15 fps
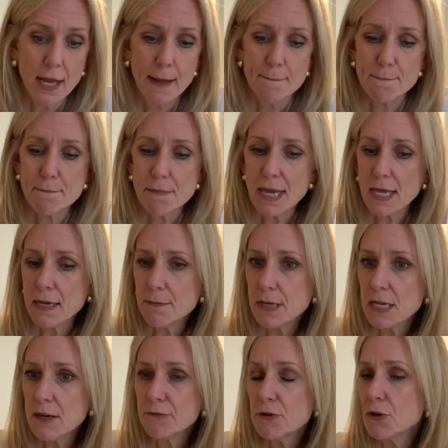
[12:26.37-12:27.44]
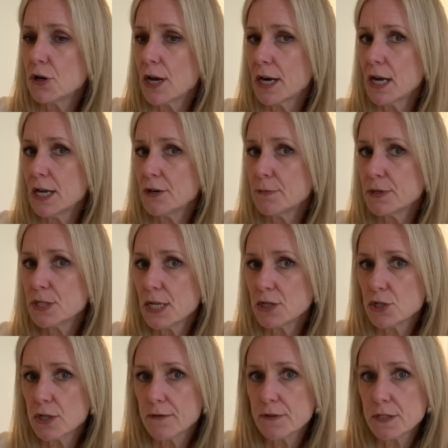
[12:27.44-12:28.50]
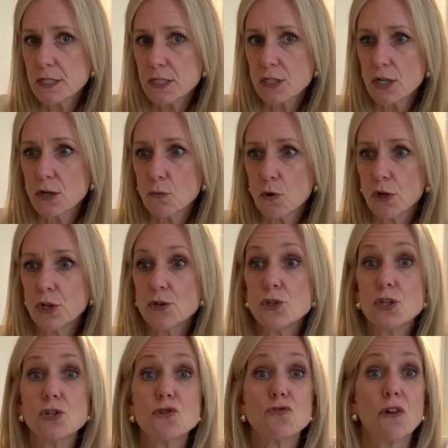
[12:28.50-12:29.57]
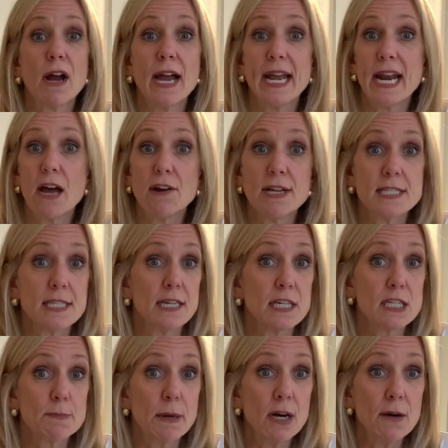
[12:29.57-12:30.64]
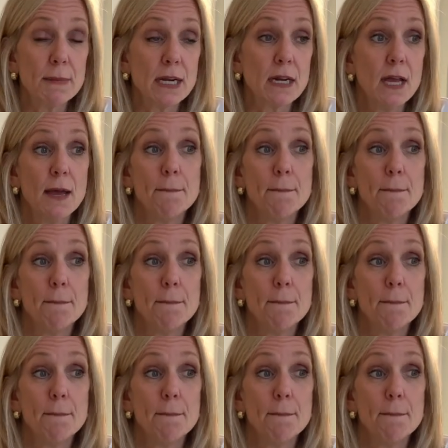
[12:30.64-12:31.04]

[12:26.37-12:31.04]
Maybe if you're not 100% sure if this is going to work, you should try it out as an experiment.